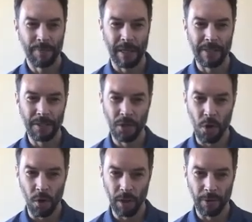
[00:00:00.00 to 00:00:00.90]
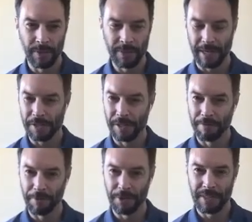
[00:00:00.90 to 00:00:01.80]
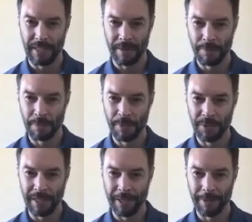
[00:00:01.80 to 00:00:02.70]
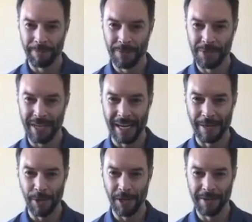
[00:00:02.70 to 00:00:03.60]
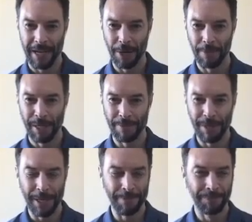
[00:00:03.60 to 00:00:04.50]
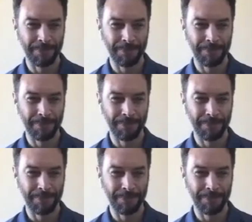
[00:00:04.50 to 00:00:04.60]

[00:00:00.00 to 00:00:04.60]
Pensacola was actually the first team to put their stadium on Airbnb.